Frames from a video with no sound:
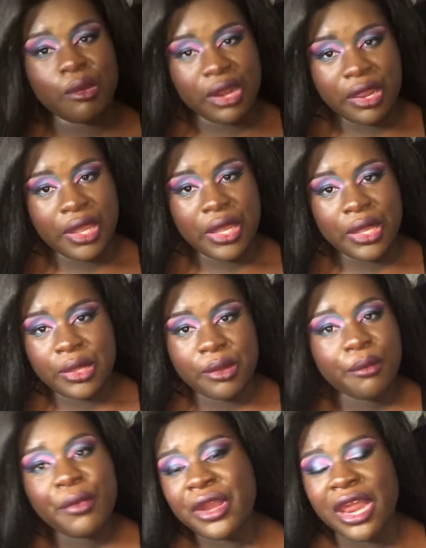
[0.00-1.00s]
there.
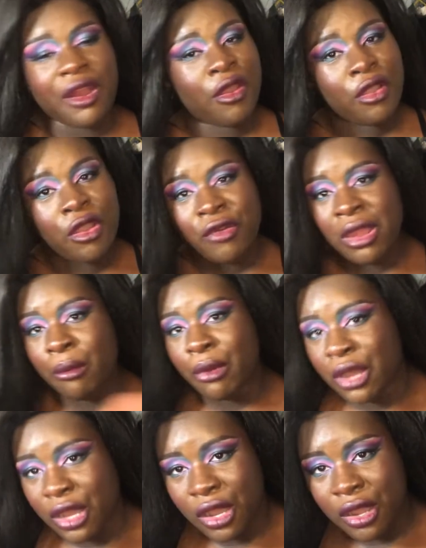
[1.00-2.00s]
We not gonna go there with
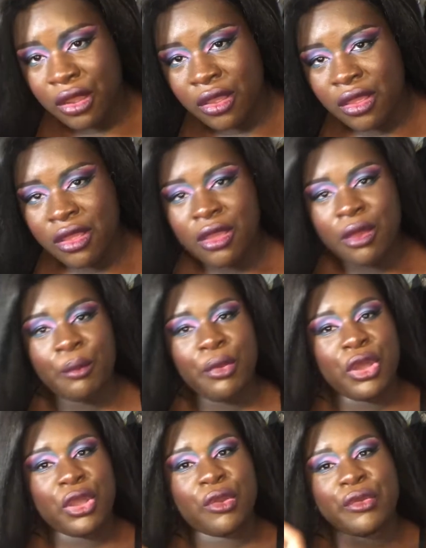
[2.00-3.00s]
her.
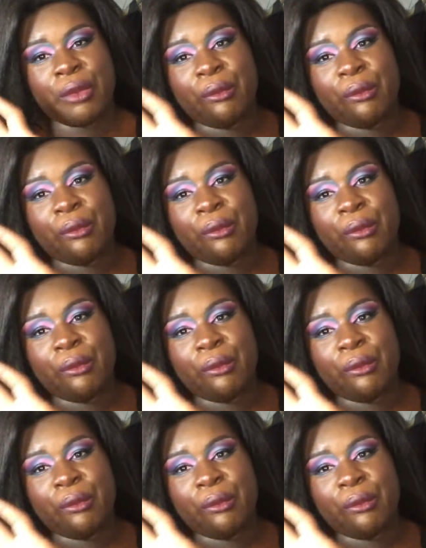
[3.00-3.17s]
We'll go there